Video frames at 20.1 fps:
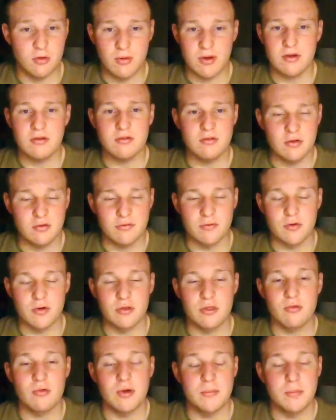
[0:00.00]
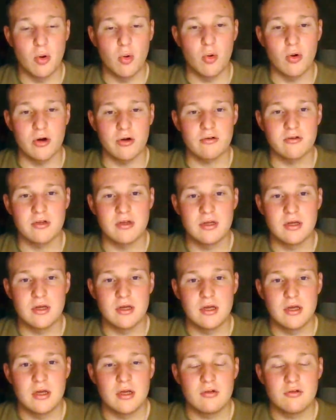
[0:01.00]
on and so forth, report
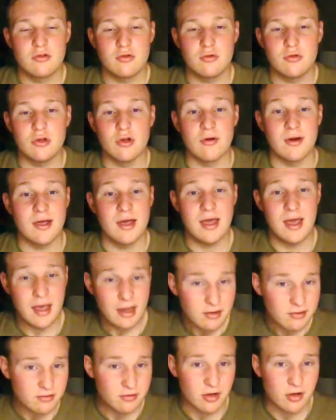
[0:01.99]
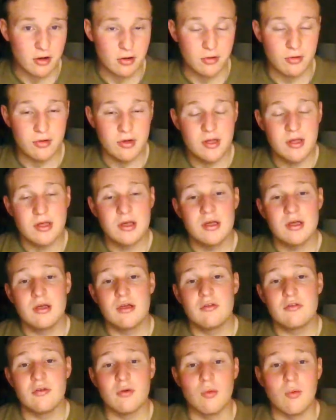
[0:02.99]
to your XO.
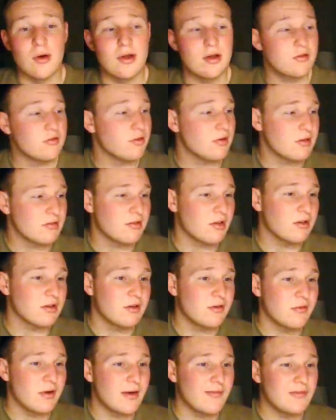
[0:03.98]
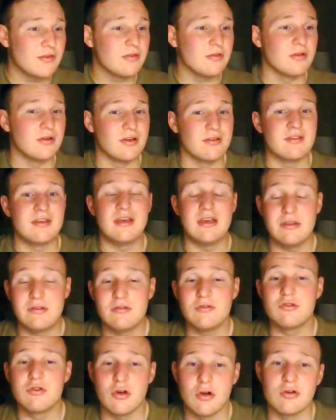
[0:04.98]
So what does your executive officer does? He's
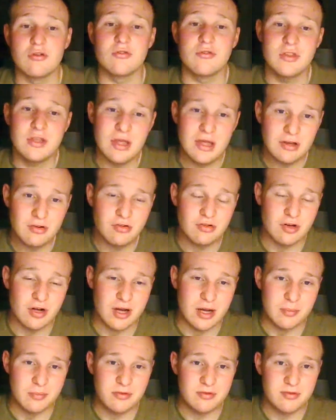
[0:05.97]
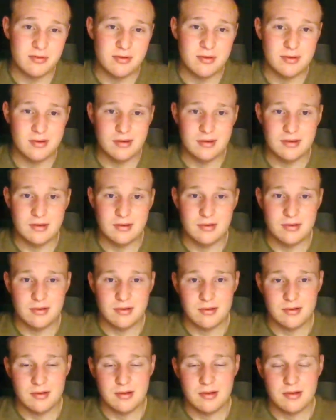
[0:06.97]
in charge of the S shops.
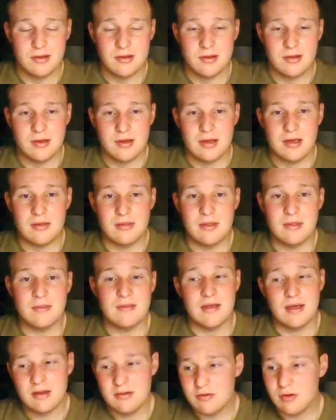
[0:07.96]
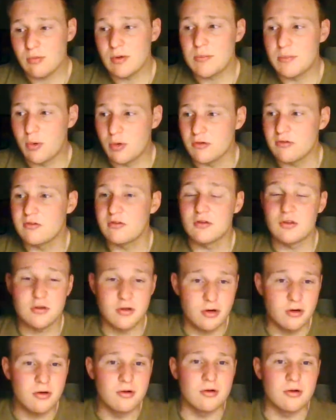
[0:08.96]
And then the XO reports to the
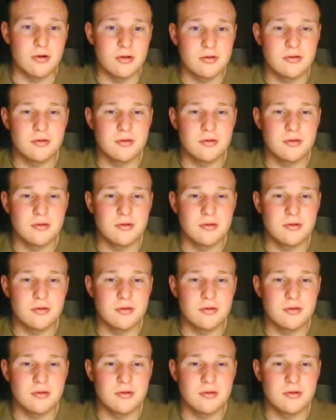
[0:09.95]
colonel.